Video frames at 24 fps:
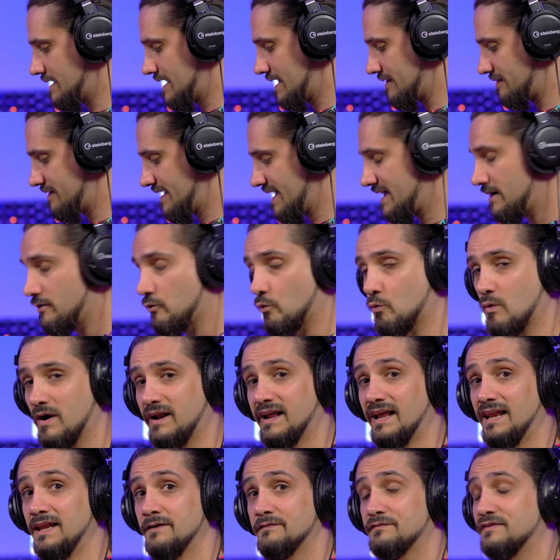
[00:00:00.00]
and then
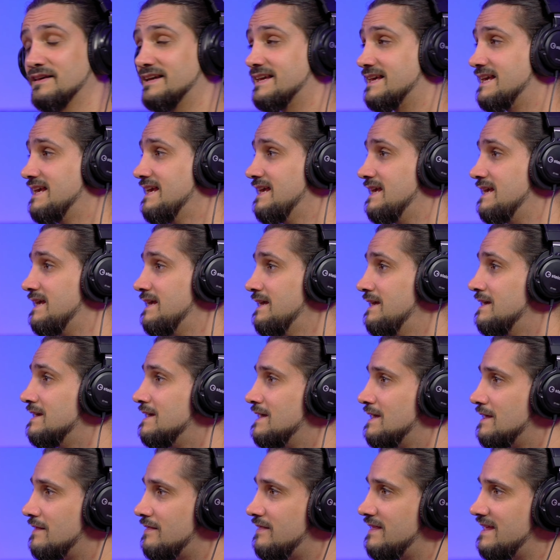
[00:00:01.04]
when I lift the key,
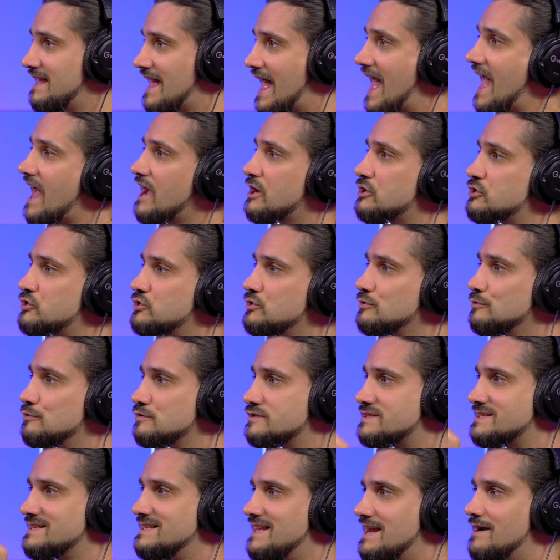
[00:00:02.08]
the actual
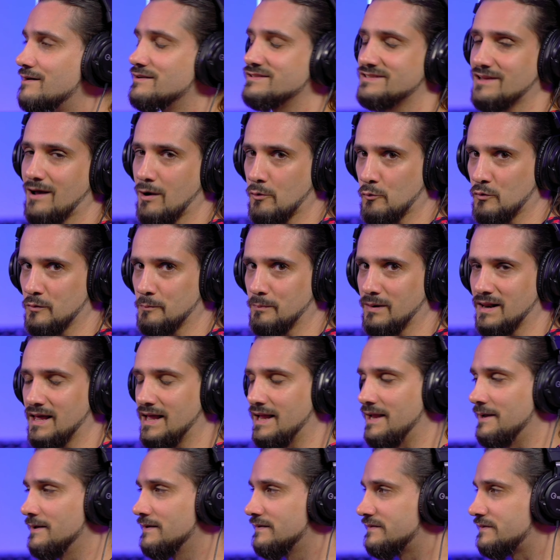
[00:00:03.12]
snare sound will
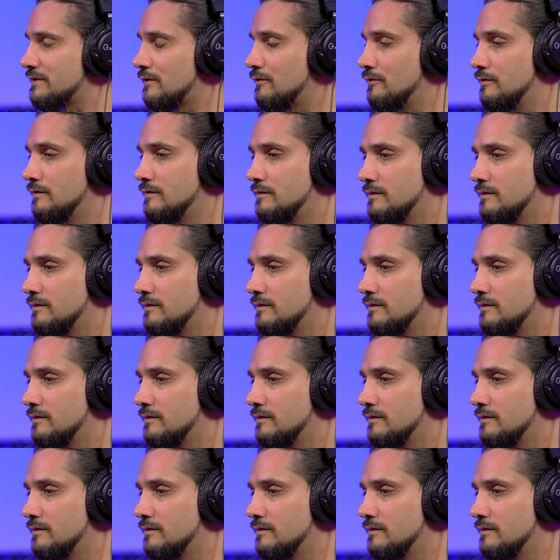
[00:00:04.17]
play. So,